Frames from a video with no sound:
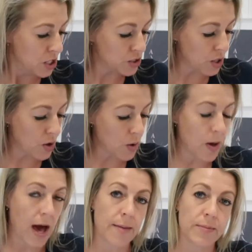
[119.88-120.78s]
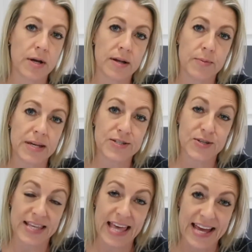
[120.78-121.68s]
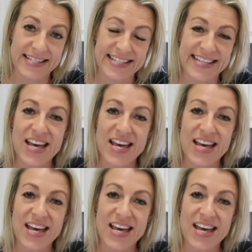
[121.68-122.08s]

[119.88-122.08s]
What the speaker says: So I'm going to be doing that.